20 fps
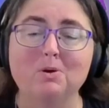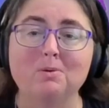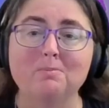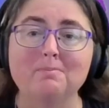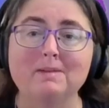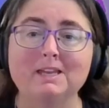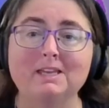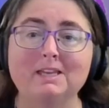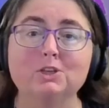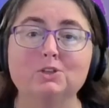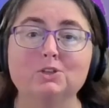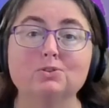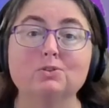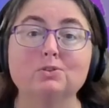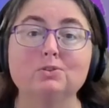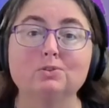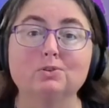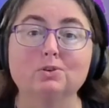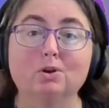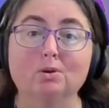on making sure
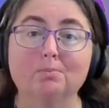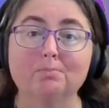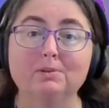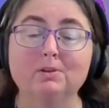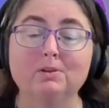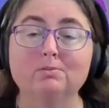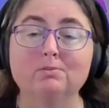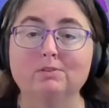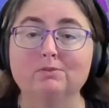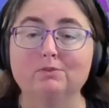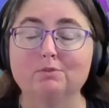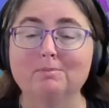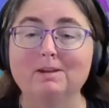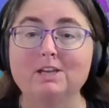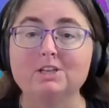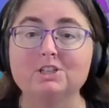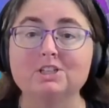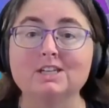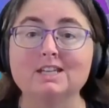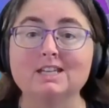you copy your
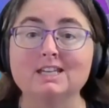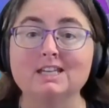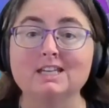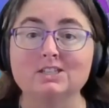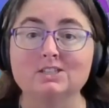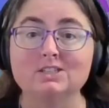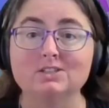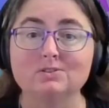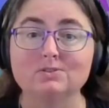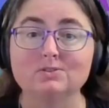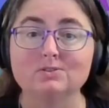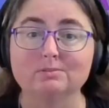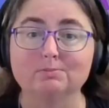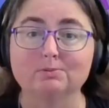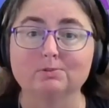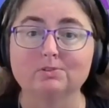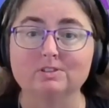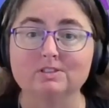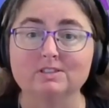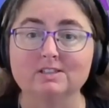information into your
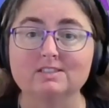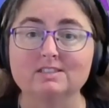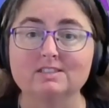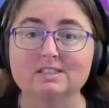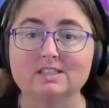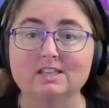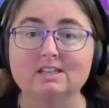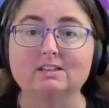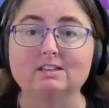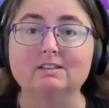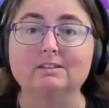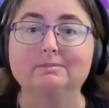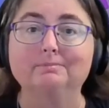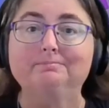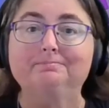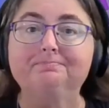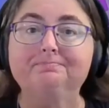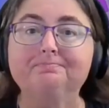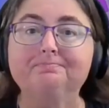support desk ticket,